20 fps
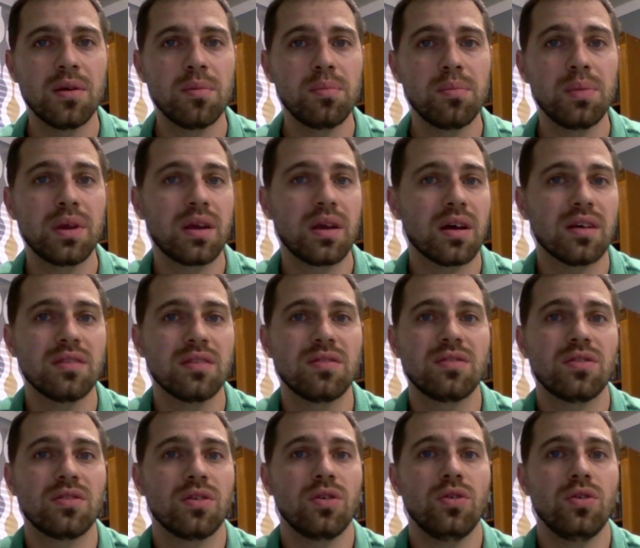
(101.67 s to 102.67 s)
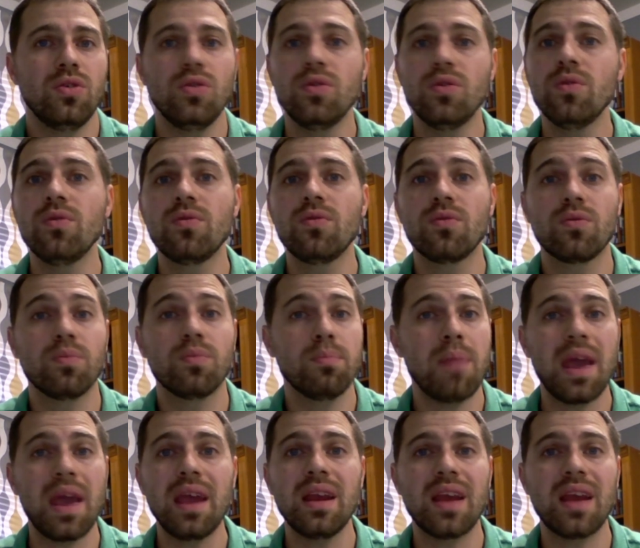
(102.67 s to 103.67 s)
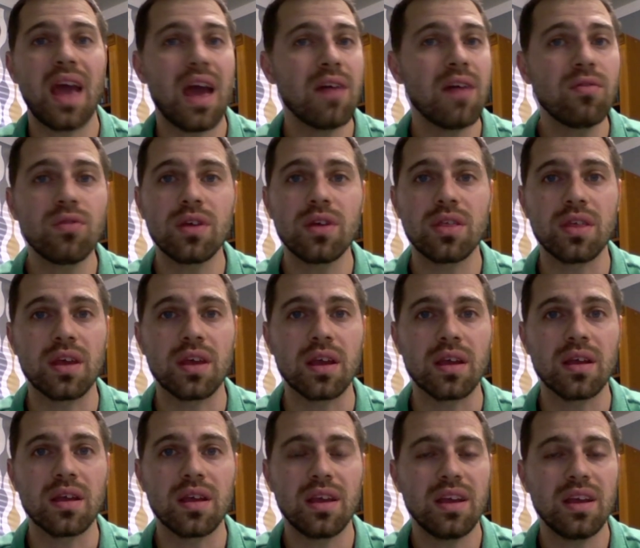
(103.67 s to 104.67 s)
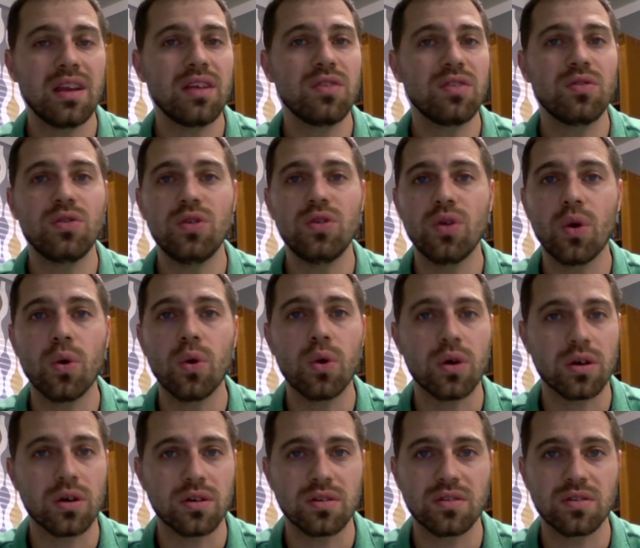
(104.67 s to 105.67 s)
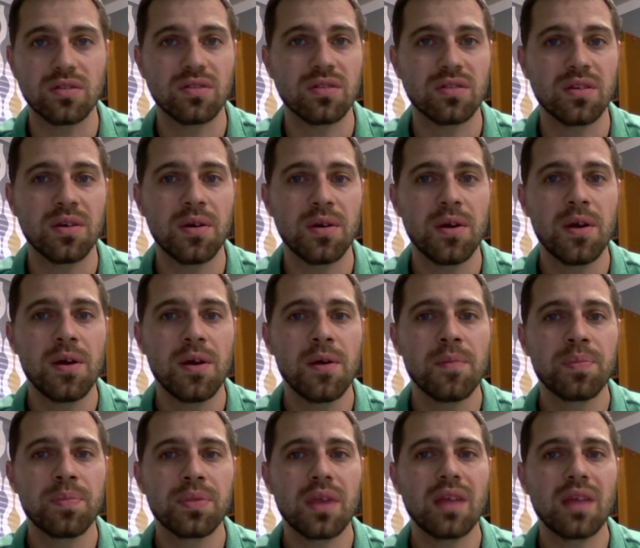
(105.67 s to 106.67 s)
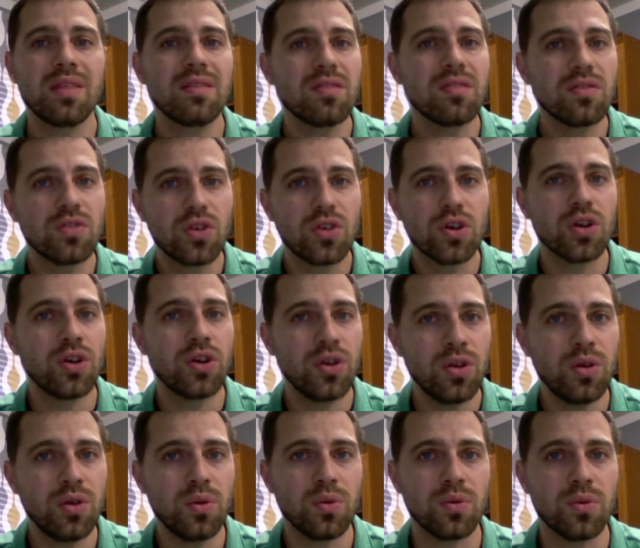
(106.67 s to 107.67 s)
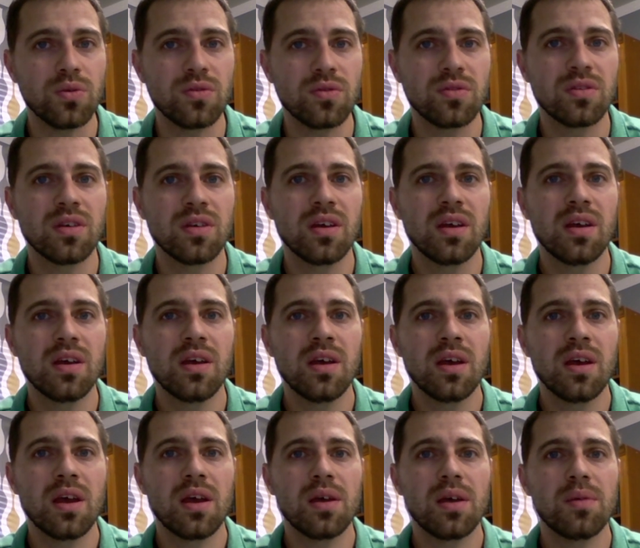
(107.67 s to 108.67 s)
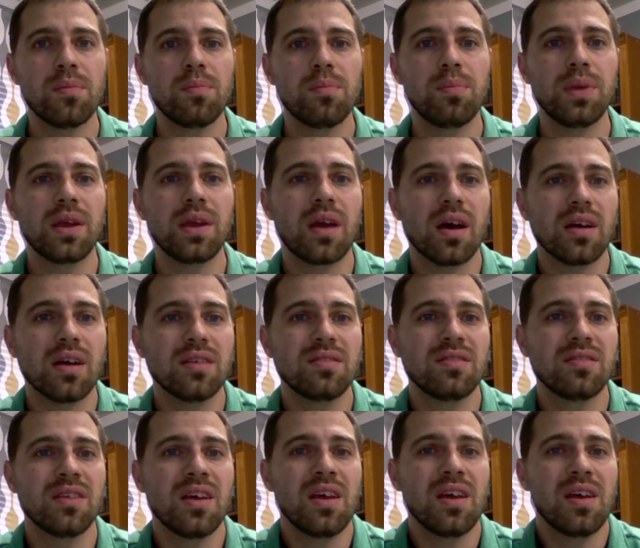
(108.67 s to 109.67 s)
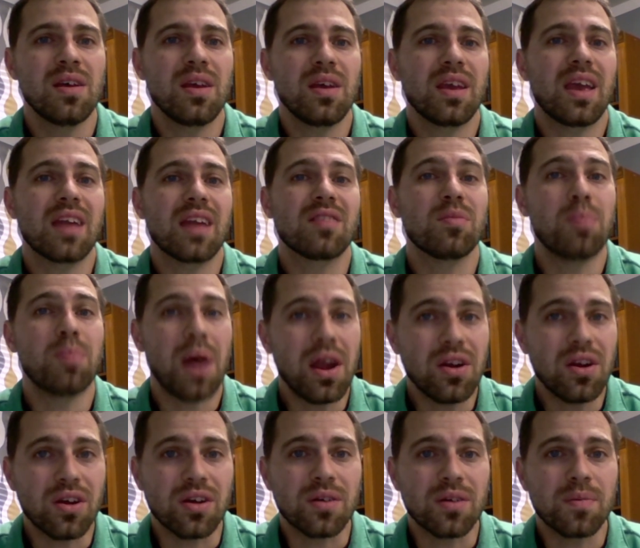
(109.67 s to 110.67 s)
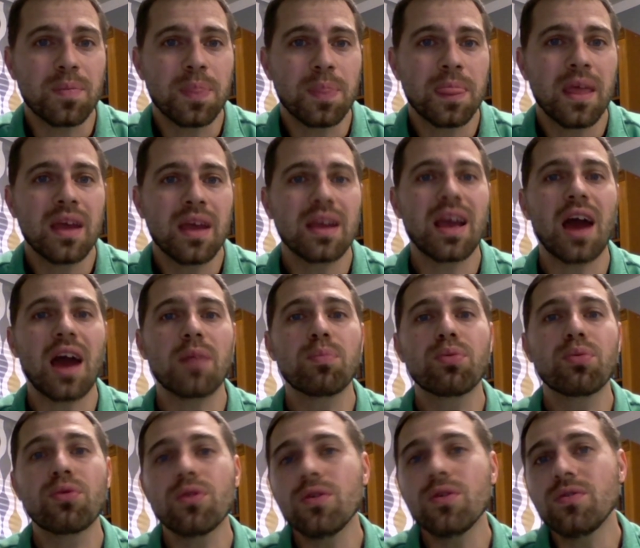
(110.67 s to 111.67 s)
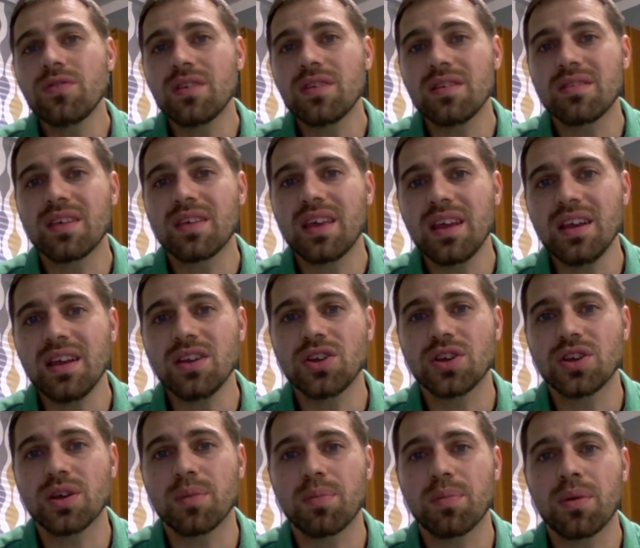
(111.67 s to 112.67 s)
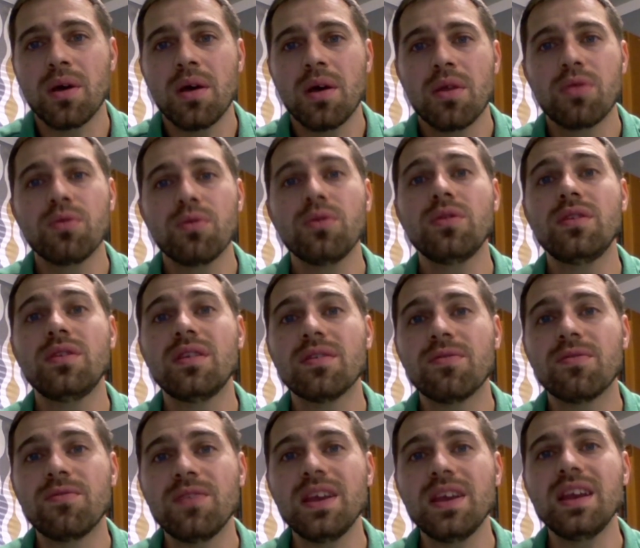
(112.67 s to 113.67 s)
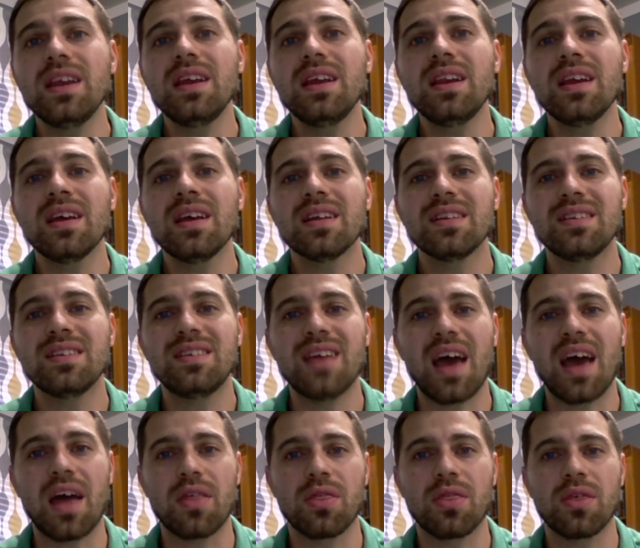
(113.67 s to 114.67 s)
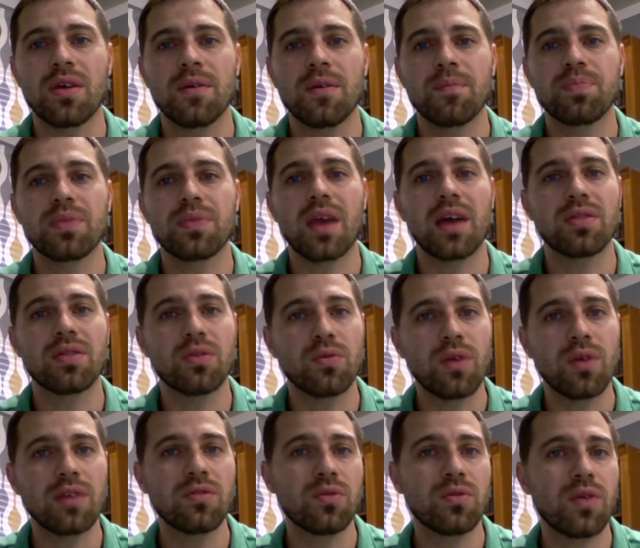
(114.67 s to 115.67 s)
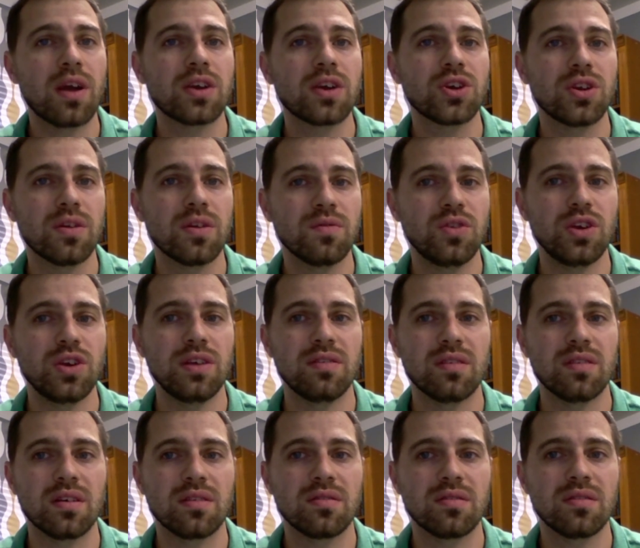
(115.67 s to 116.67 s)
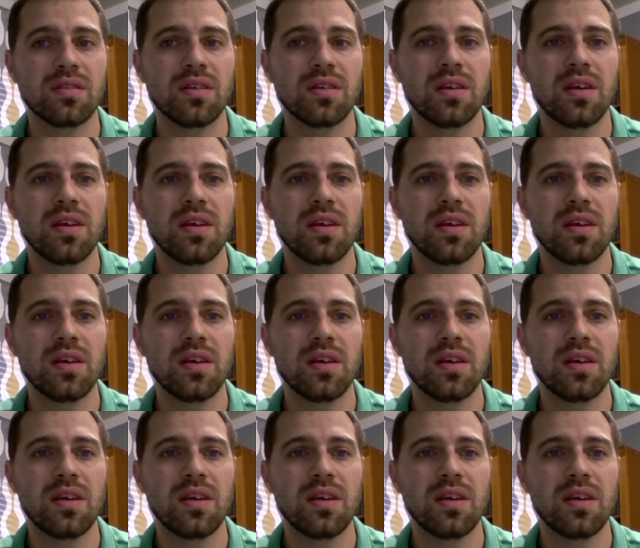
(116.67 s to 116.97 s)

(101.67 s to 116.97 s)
because you made everything. It is yours. And this is good news because it gets better. God proves his kingship through defeating death at the resurrection of Jesus.